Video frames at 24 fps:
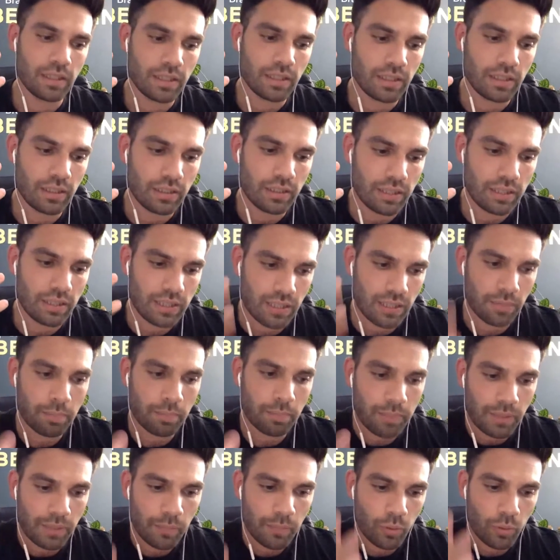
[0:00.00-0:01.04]
Some
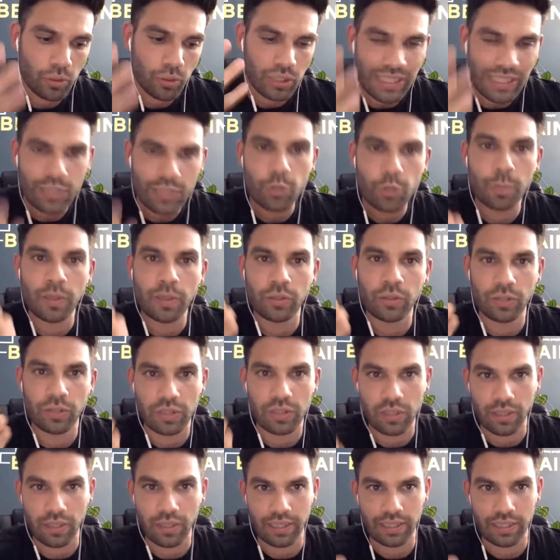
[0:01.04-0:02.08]
people need to be on a
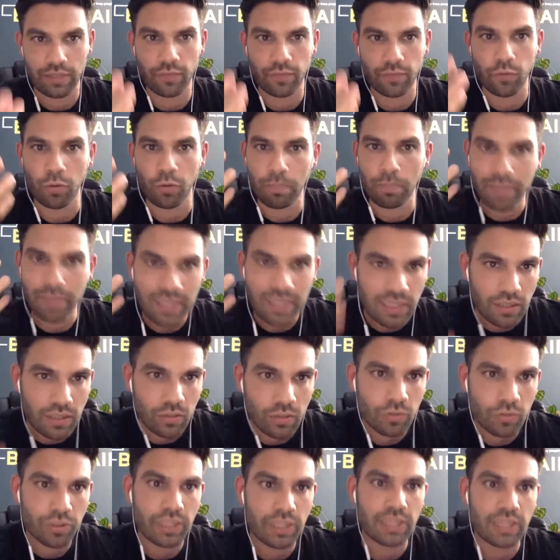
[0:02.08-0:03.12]
diet for
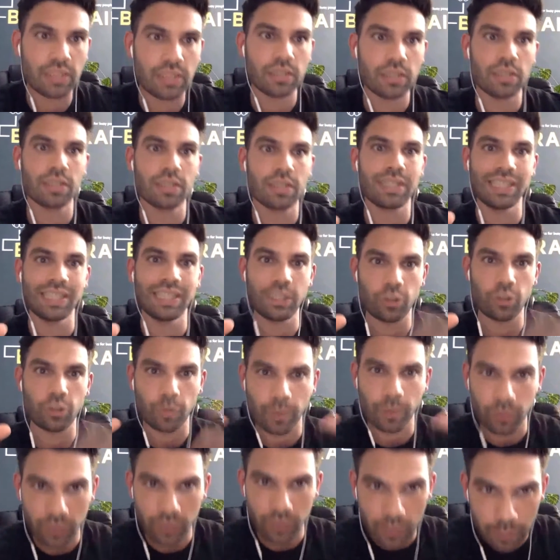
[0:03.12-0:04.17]
medical reasons. They need to be
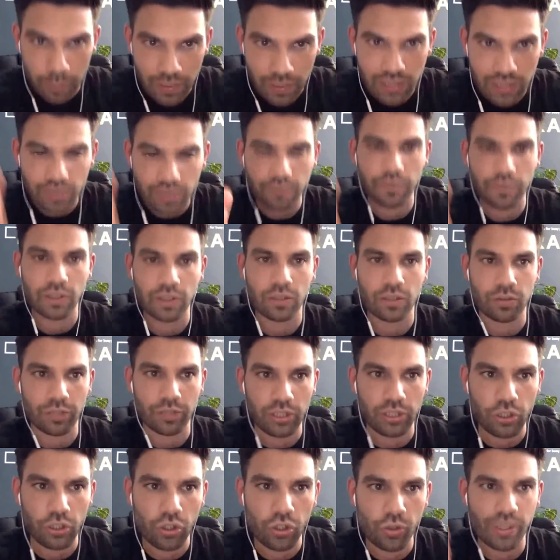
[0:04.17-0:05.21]
on a specific
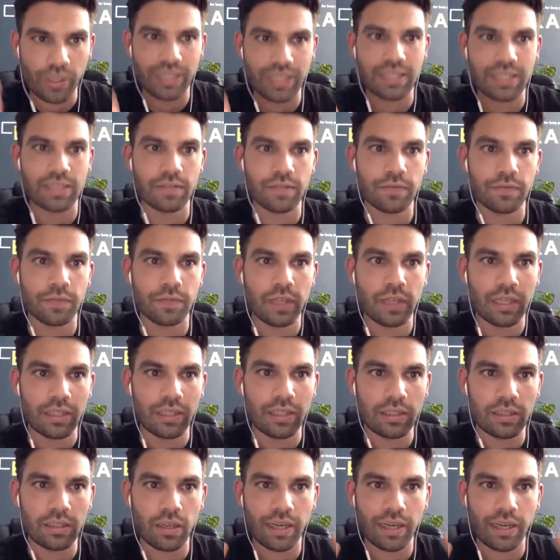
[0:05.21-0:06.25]
restrictive
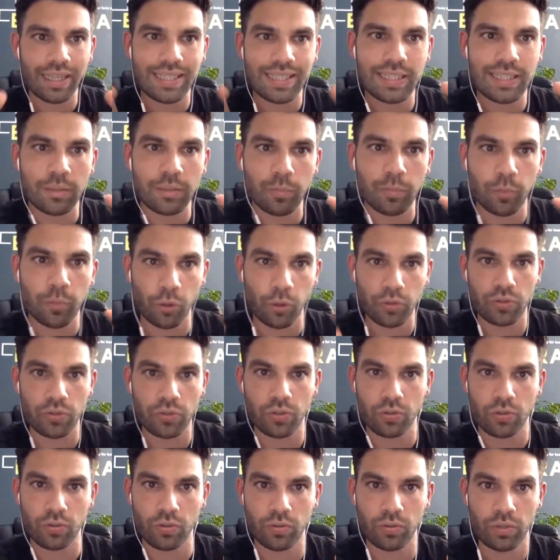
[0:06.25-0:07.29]
dieting
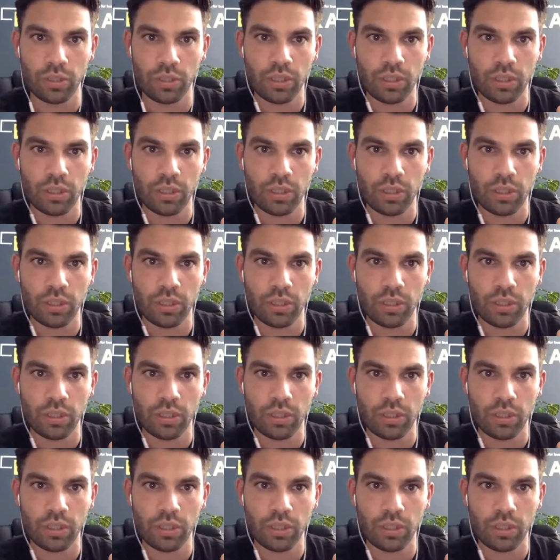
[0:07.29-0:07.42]
protocol.